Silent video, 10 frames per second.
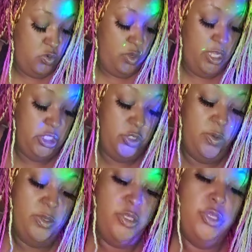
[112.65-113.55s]
What
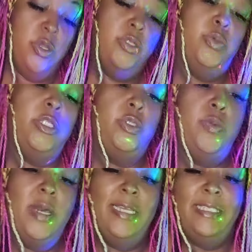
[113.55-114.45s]
do you what
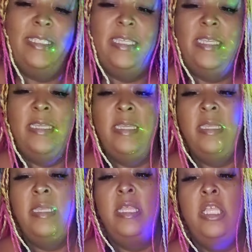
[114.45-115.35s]
do I
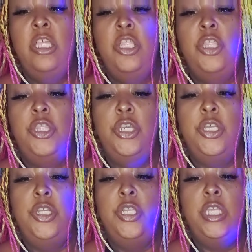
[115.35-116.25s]
see?
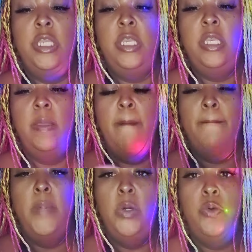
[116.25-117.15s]
30
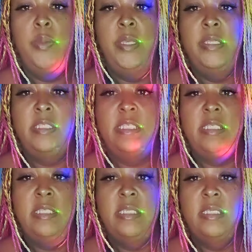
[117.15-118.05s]

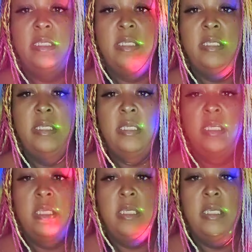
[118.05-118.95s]
moments.
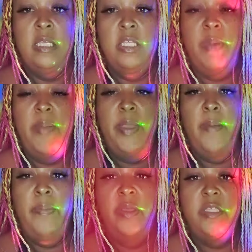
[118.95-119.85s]
And it might be
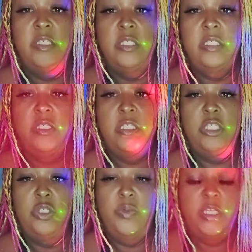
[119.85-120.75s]
a brother sister
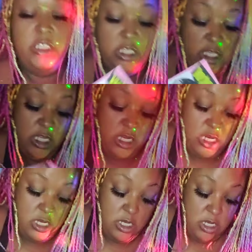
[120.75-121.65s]
situation
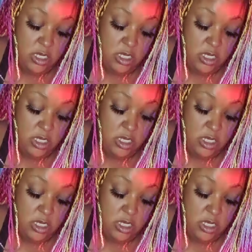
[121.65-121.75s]
here.